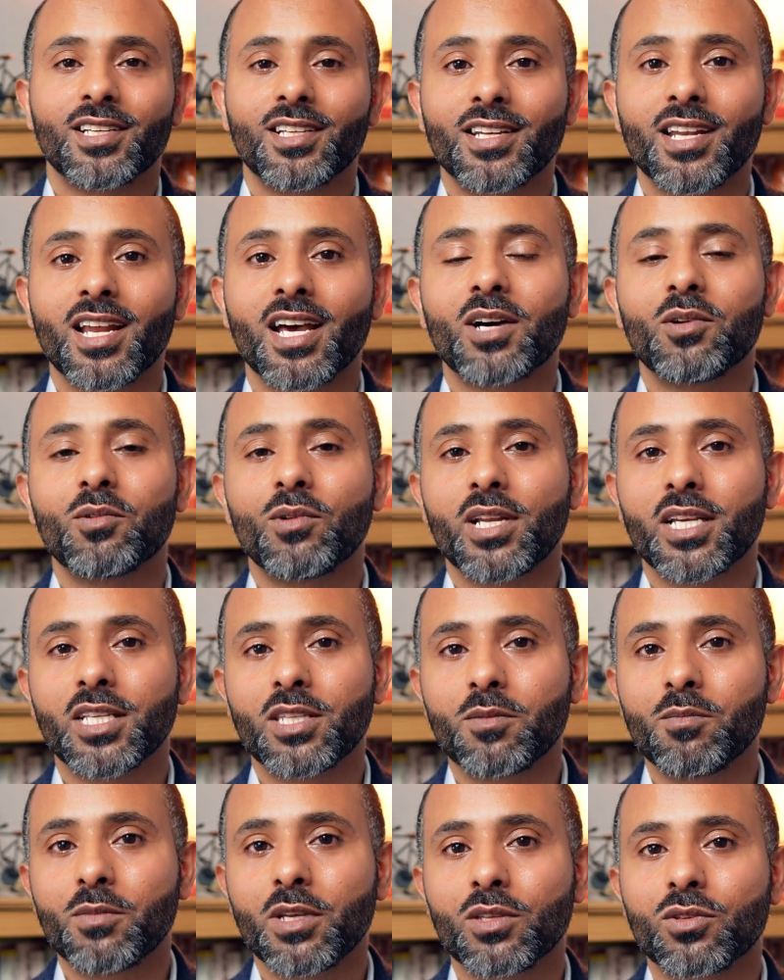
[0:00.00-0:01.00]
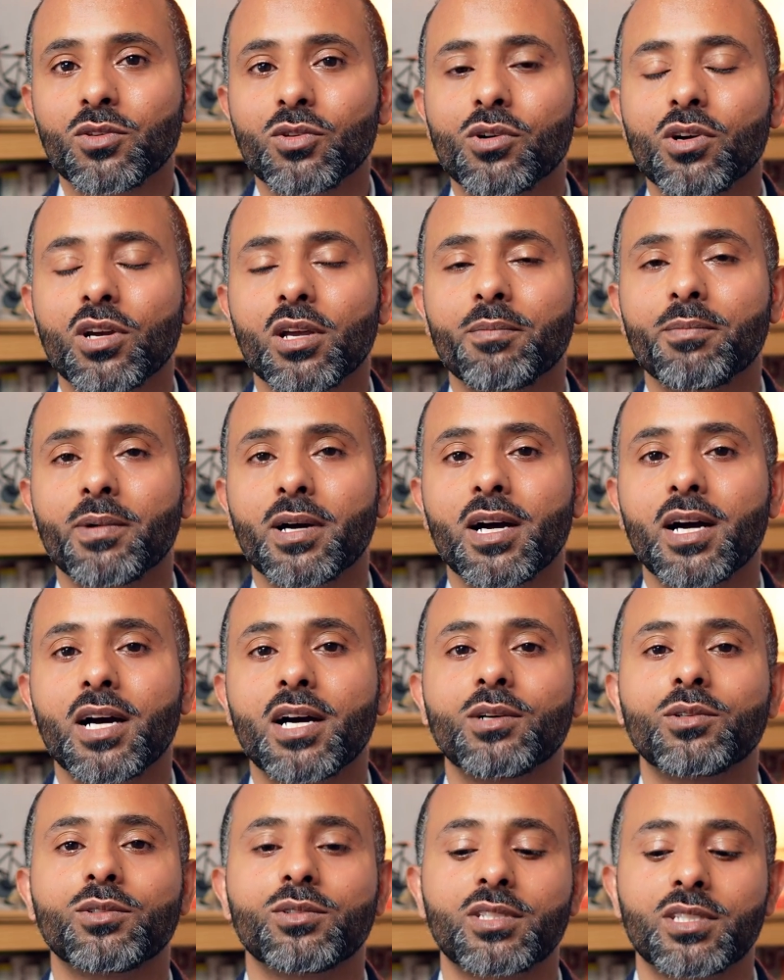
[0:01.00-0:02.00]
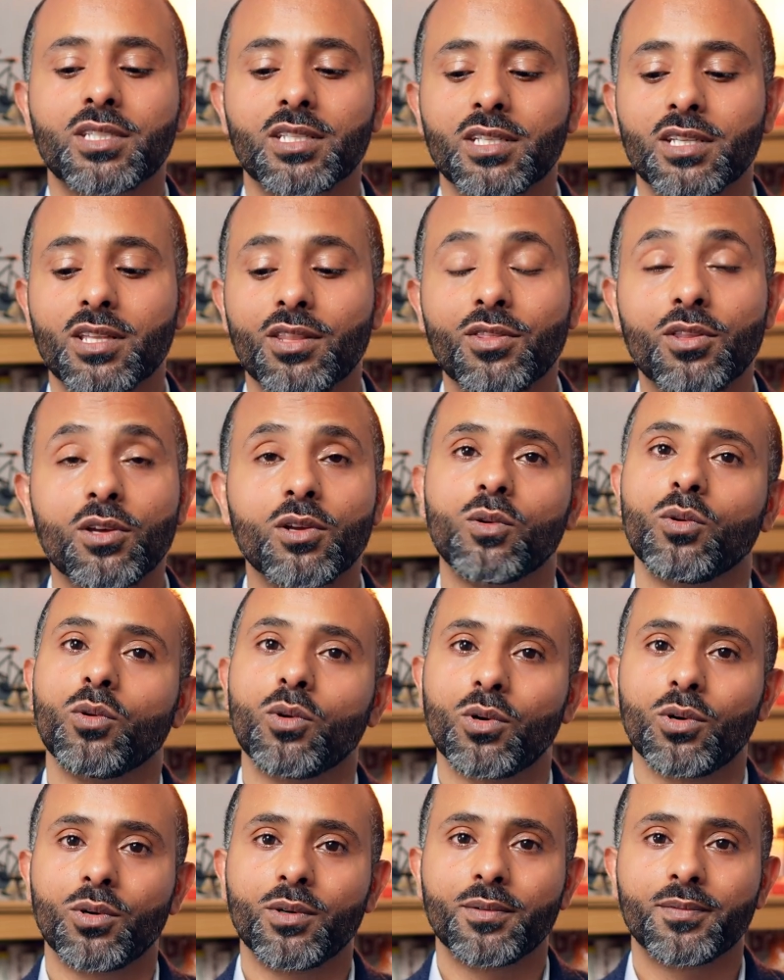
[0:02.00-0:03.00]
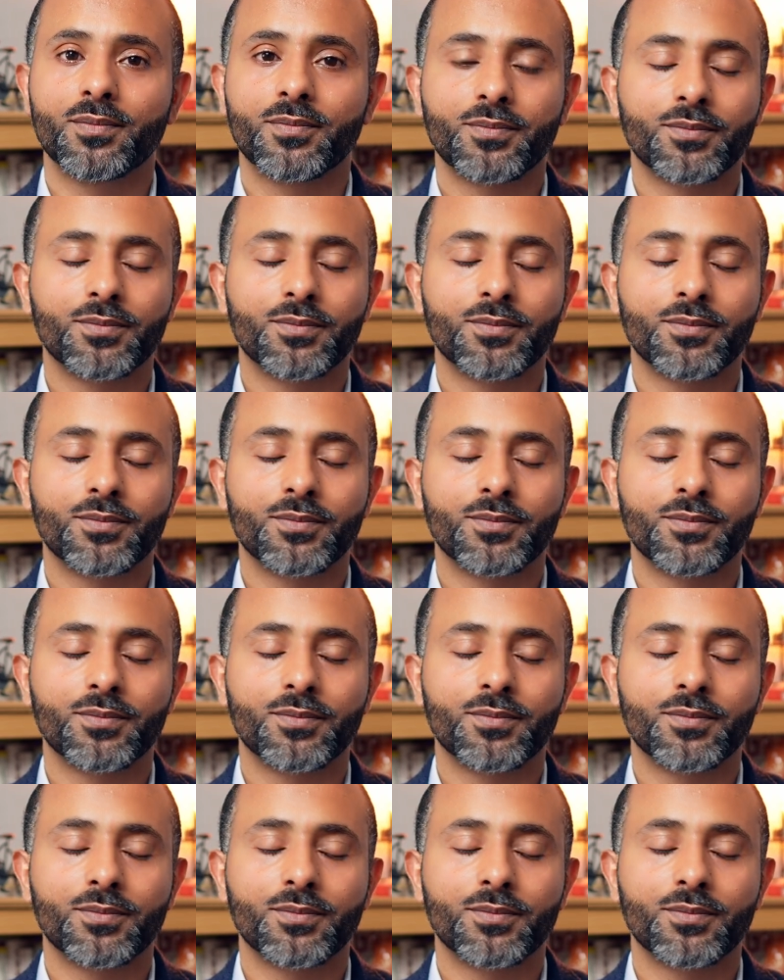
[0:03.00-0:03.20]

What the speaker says: Now let me talk about the law.